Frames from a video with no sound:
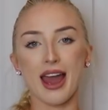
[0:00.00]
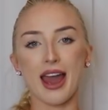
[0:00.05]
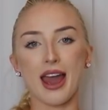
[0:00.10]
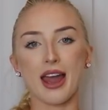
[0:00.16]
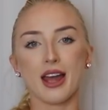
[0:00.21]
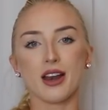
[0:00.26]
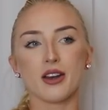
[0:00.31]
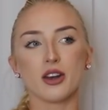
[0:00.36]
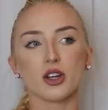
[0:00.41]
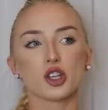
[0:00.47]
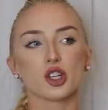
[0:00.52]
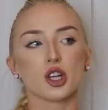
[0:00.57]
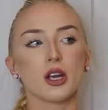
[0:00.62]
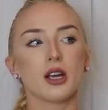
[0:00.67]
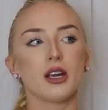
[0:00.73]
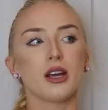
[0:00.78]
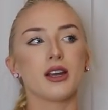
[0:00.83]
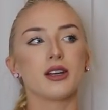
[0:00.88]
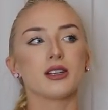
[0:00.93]
and
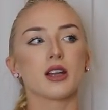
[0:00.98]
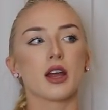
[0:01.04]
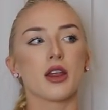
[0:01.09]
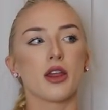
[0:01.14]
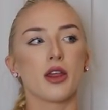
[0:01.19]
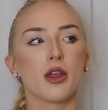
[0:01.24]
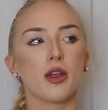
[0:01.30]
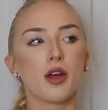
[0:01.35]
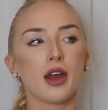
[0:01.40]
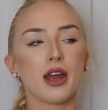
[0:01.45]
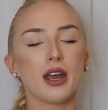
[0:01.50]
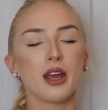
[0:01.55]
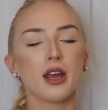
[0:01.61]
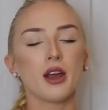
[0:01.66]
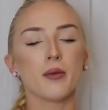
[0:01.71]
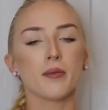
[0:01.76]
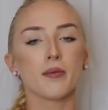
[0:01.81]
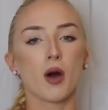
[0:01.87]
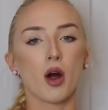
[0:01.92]
she is
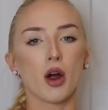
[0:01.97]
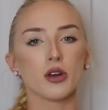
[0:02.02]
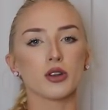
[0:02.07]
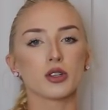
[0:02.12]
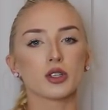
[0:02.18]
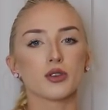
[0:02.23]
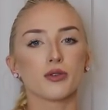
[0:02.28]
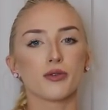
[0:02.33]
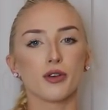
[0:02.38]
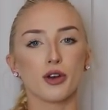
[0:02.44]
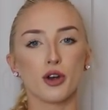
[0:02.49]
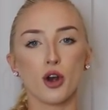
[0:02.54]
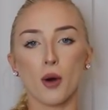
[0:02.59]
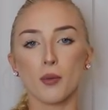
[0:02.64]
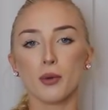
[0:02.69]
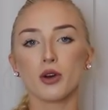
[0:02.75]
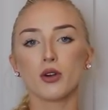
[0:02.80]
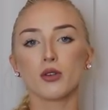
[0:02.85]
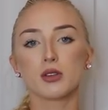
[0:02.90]
the most
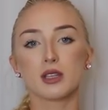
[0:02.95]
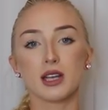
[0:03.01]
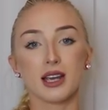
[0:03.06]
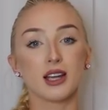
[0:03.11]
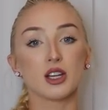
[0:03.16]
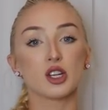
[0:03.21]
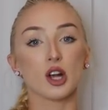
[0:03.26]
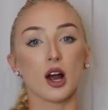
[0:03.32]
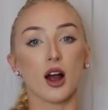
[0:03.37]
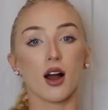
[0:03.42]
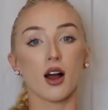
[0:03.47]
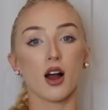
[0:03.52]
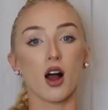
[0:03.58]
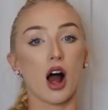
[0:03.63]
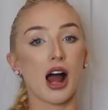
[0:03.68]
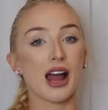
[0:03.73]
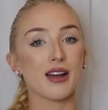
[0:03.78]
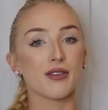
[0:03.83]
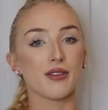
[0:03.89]
phenomenal teacher
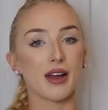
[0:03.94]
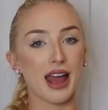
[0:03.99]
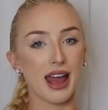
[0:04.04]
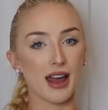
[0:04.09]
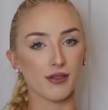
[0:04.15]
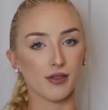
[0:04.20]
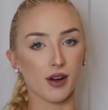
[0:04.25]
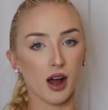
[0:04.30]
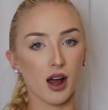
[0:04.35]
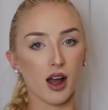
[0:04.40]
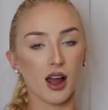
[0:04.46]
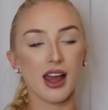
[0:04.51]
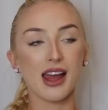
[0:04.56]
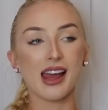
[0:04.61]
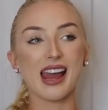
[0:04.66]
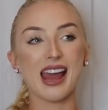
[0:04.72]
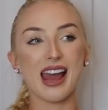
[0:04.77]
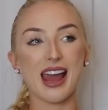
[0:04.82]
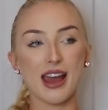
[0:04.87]
I have
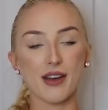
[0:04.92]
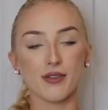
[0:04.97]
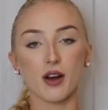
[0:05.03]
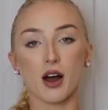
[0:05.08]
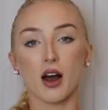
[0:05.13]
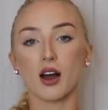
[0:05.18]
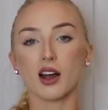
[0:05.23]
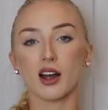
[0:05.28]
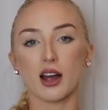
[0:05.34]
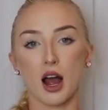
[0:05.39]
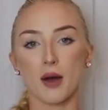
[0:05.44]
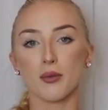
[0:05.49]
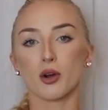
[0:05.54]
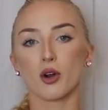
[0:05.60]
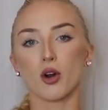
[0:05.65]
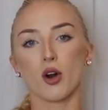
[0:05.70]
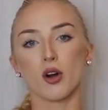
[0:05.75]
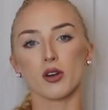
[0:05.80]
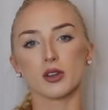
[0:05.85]
ever come
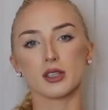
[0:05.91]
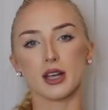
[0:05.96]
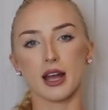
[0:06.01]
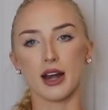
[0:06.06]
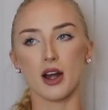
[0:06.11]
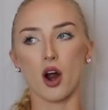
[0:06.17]
across,